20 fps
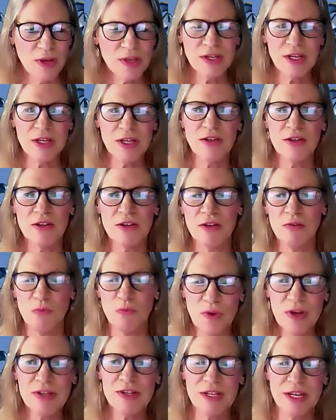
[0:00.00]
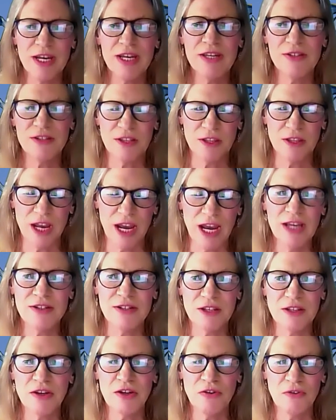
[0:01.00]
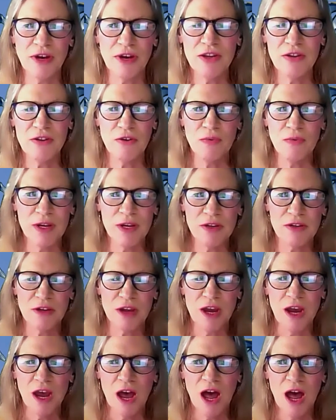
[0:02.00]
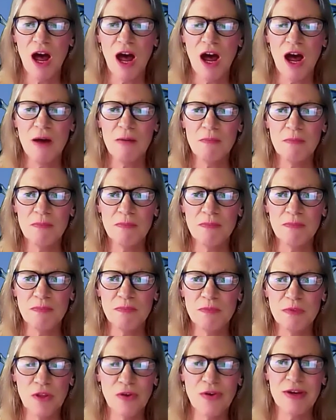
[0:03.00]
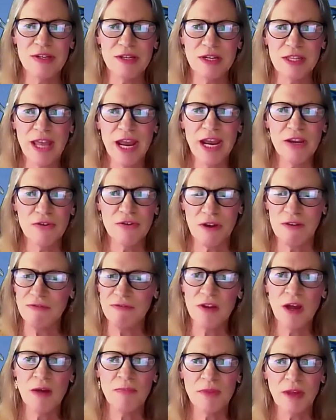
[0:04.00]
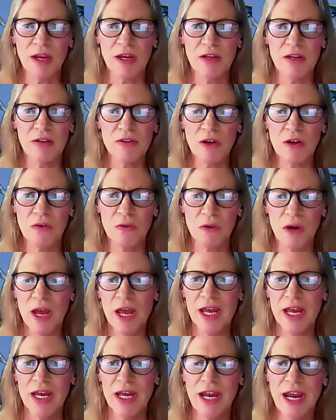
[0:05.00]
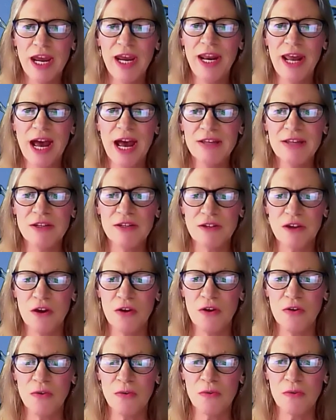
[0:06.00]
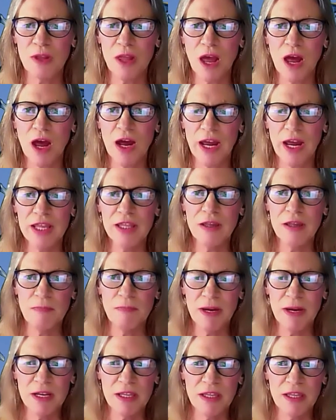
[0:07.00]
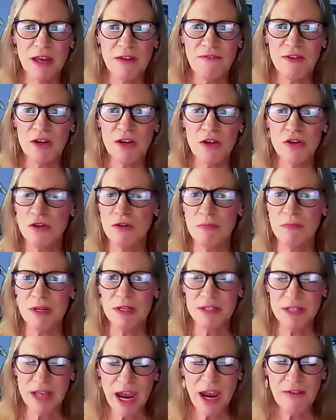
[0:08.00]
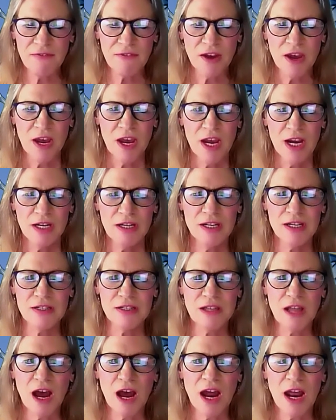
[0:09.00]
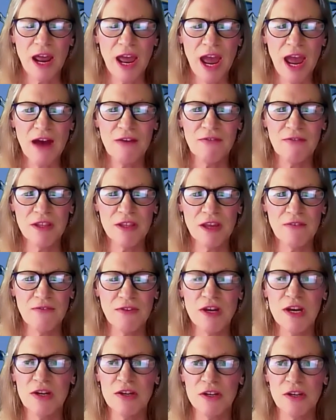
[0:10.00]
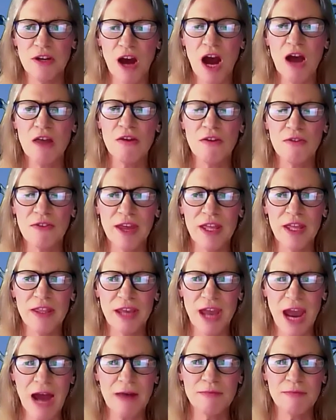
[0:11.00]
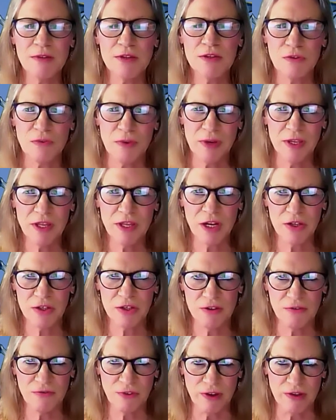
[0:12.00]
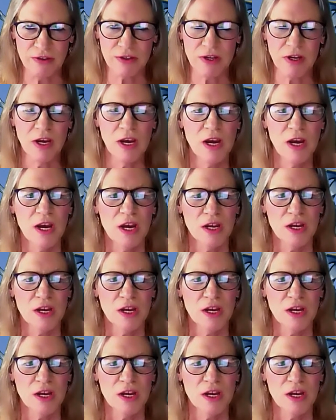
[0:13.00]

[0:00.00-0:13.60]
Risk is the degree to which there is a danger of something. So it has its own independent definition, but safe does not have a definition other than the absence or reduction of risk.